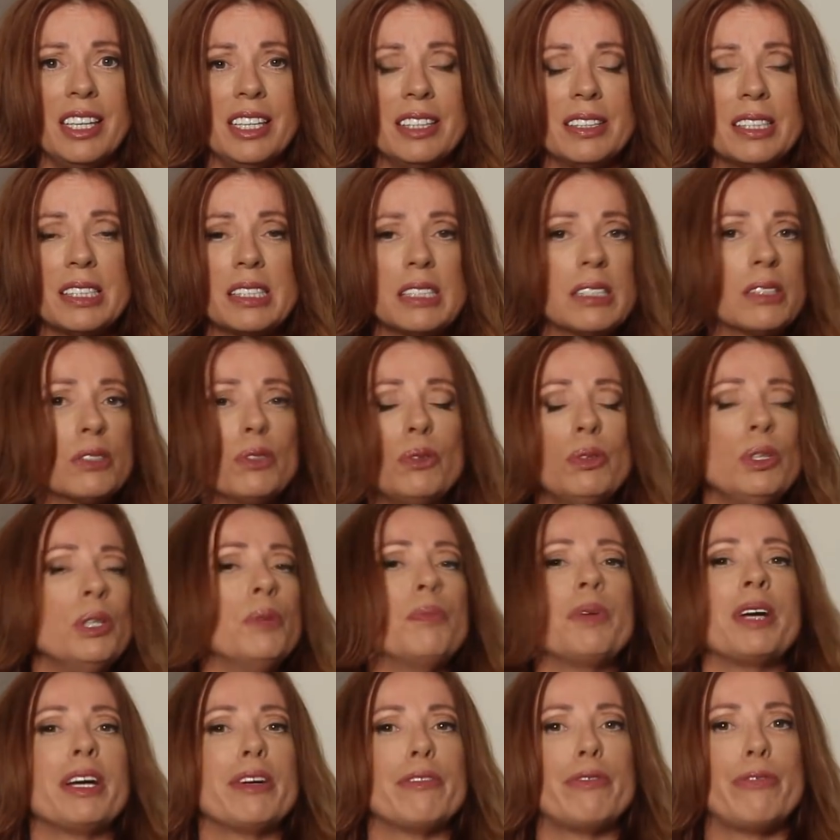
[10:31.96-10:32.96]
This is all
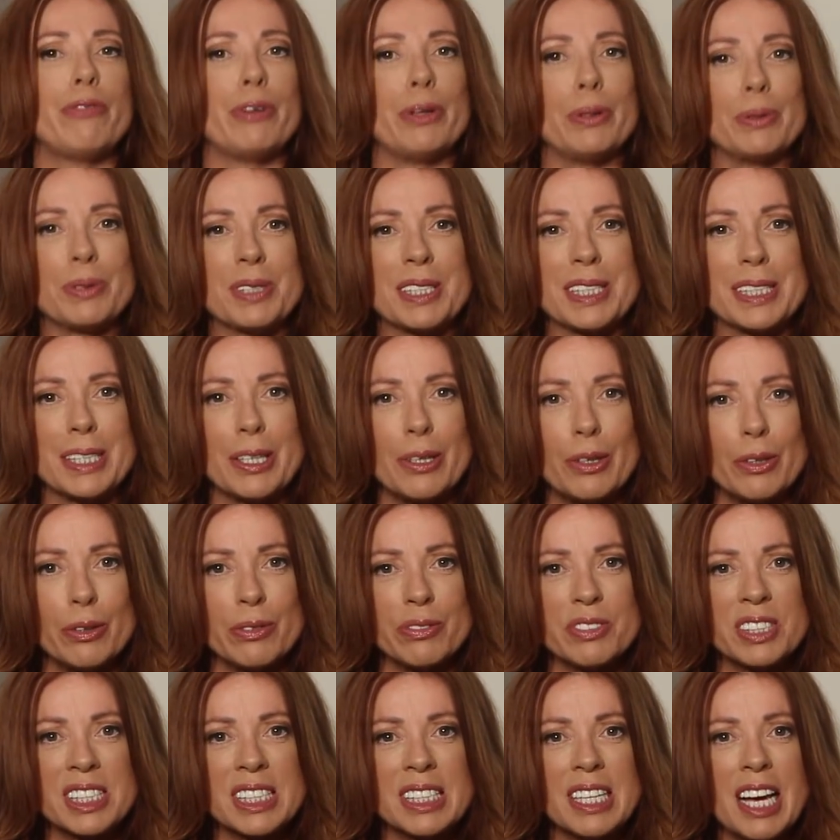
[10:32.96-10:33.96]
about false
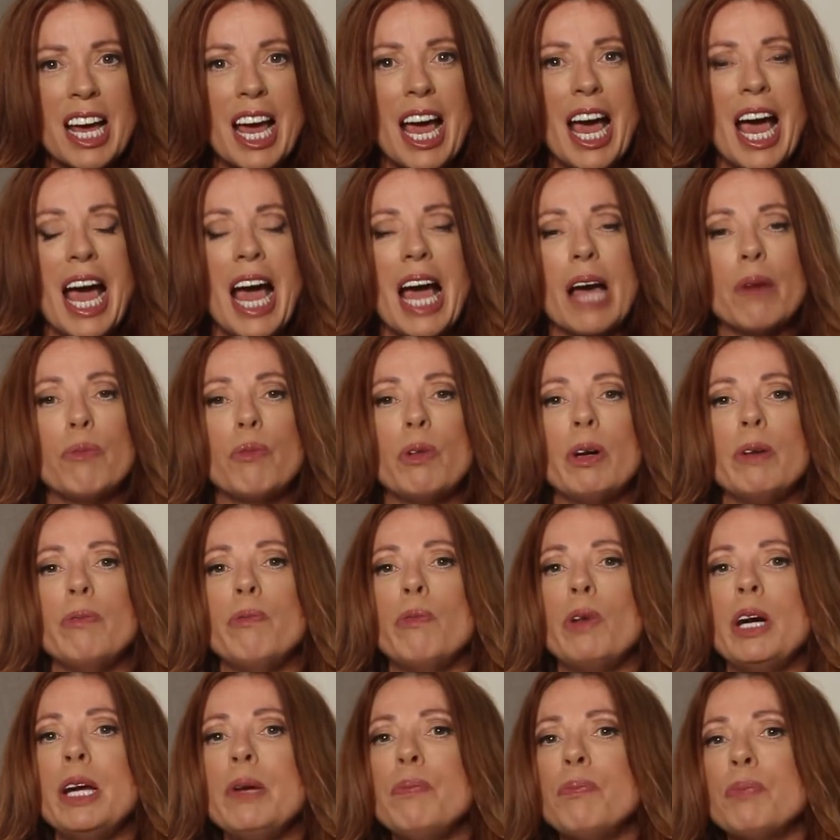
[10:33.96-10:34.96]
selves. And when
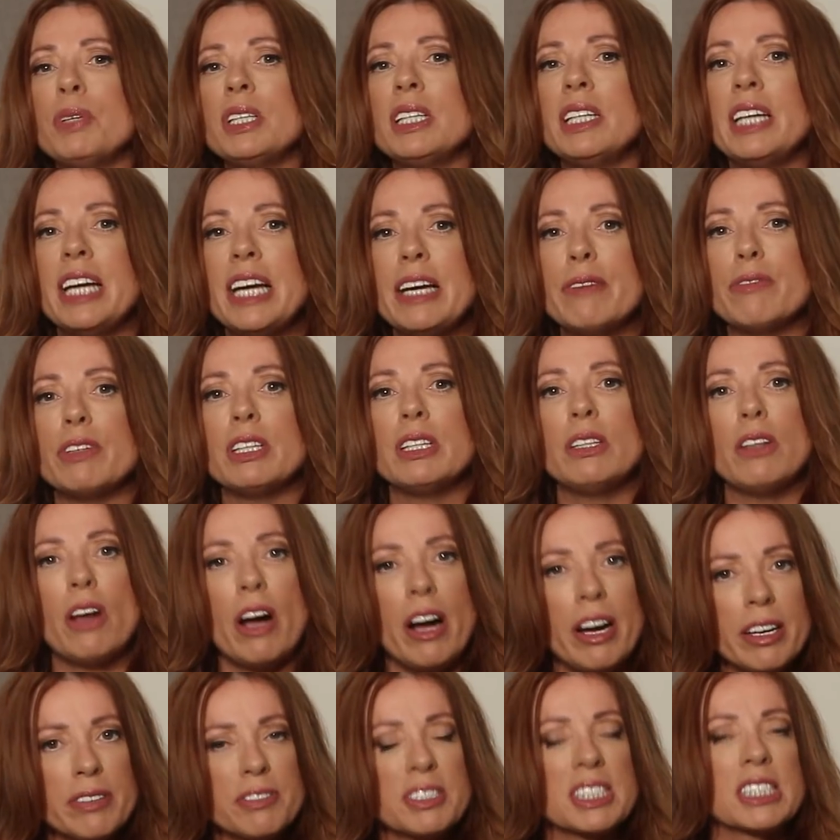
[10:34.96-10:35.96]
we believe a
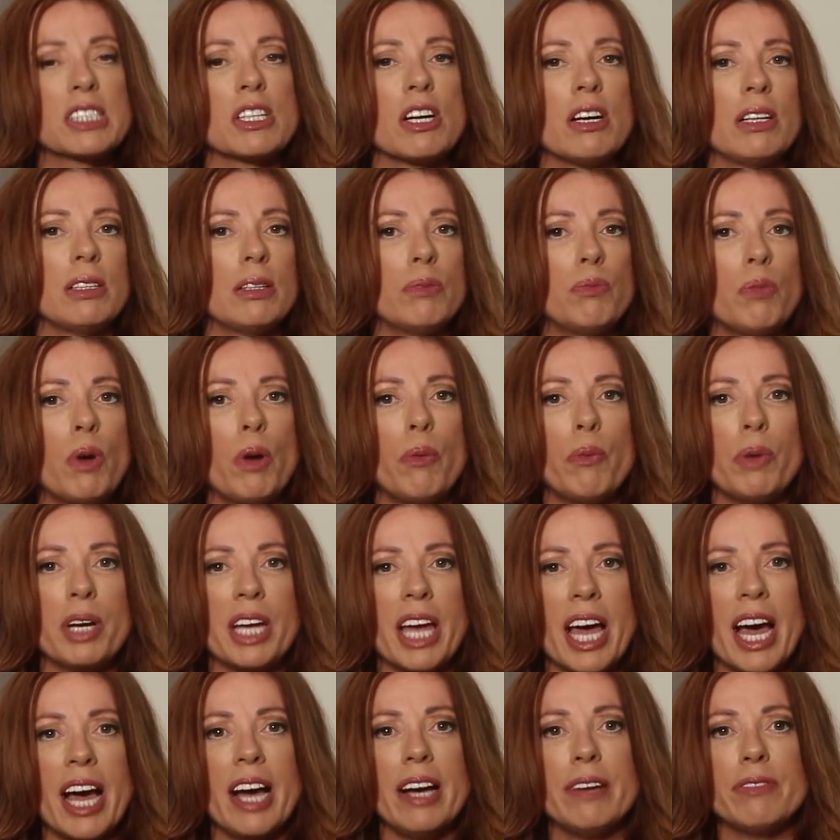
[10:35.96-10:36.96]
lifestyle and what we
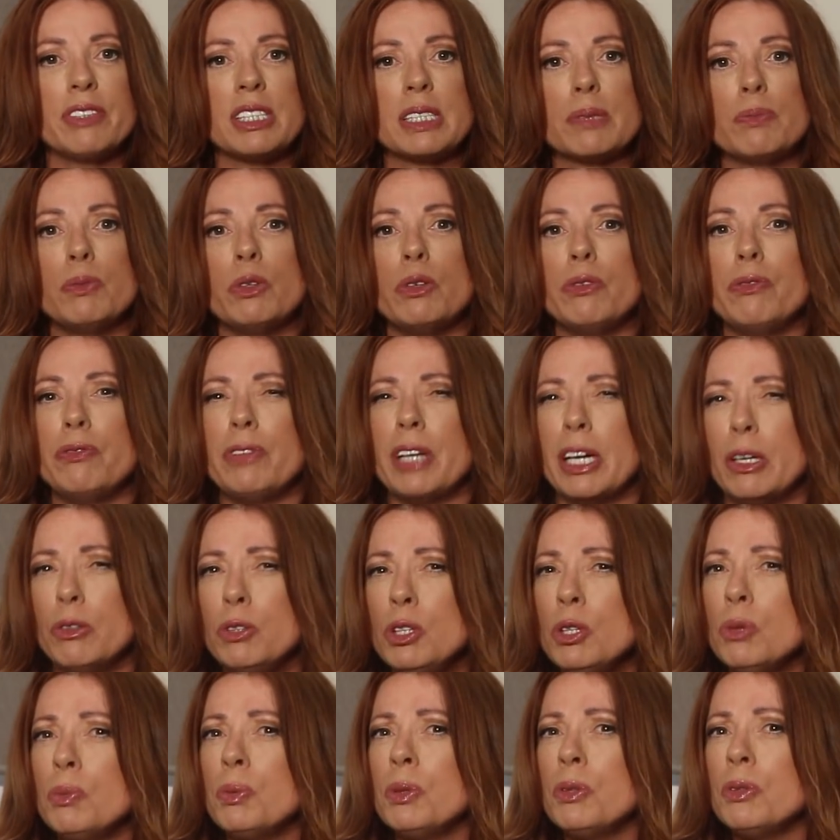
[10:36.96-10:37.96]
have is more
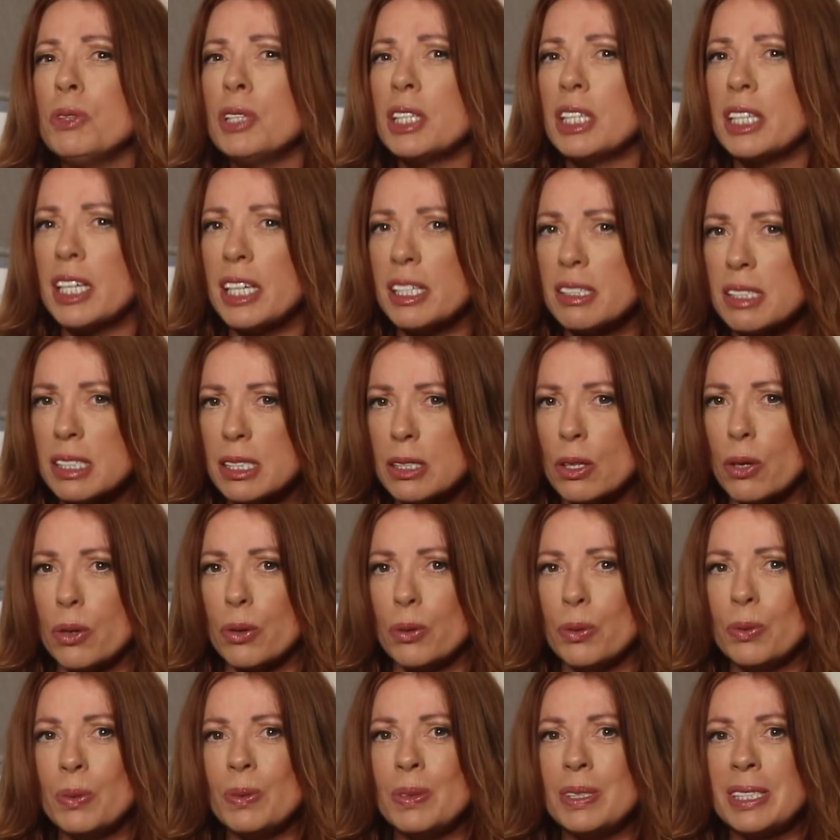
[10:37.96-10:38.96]
valuable than our
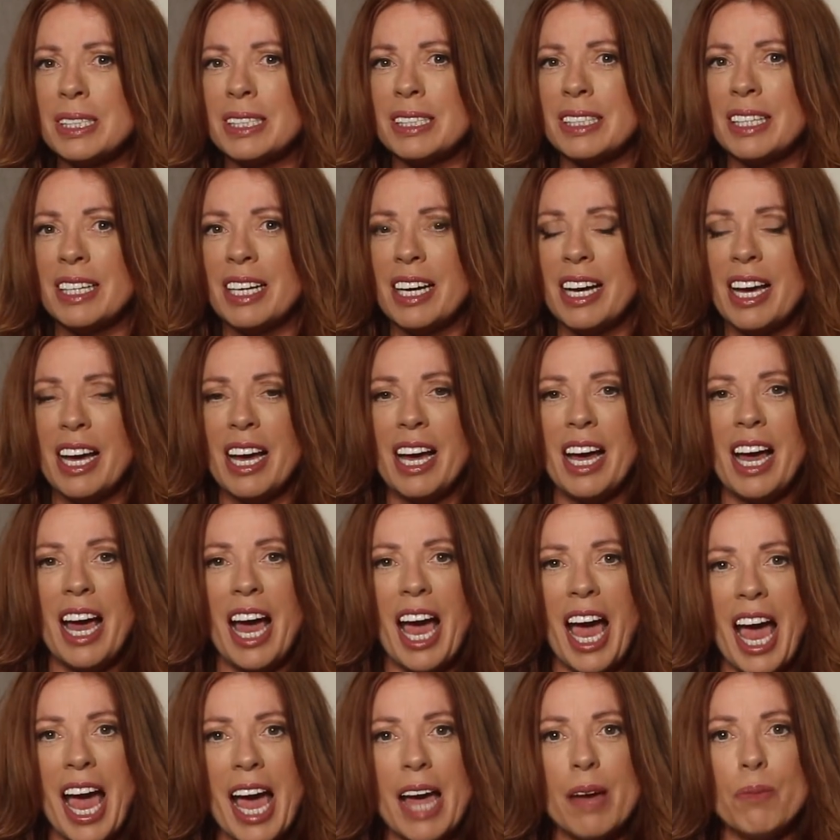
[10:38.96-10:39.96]
souls,
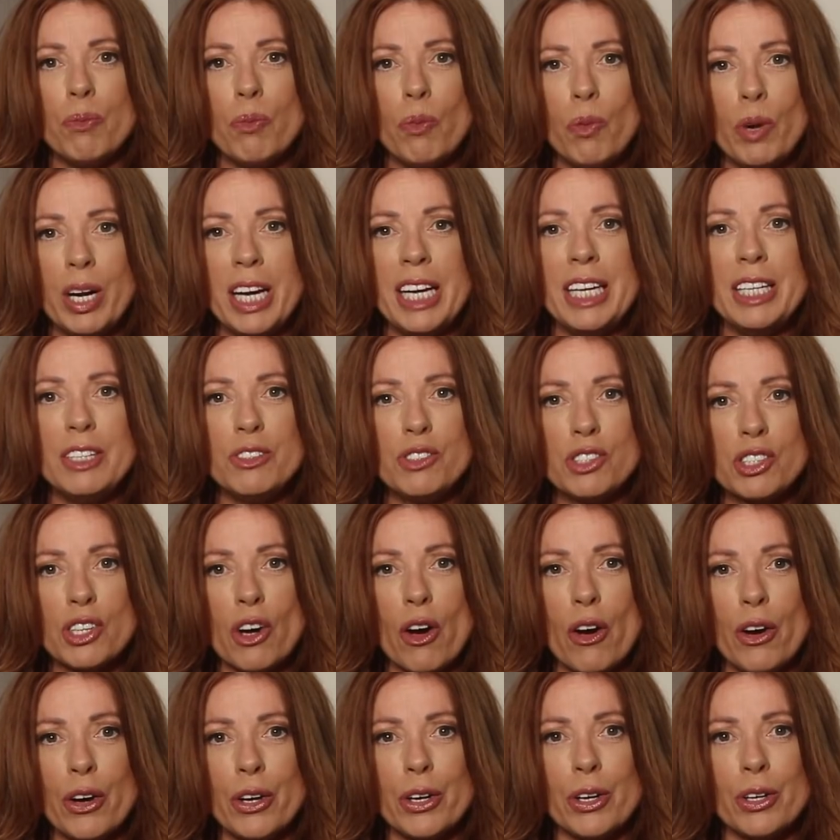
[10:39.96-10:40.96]
and we
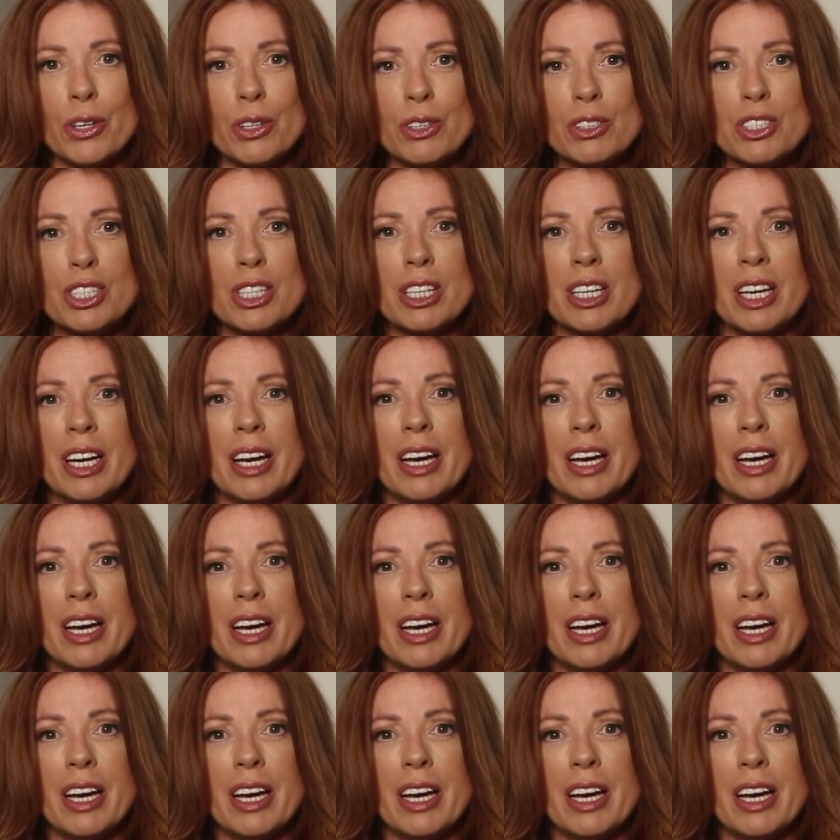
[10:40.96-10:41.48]
don't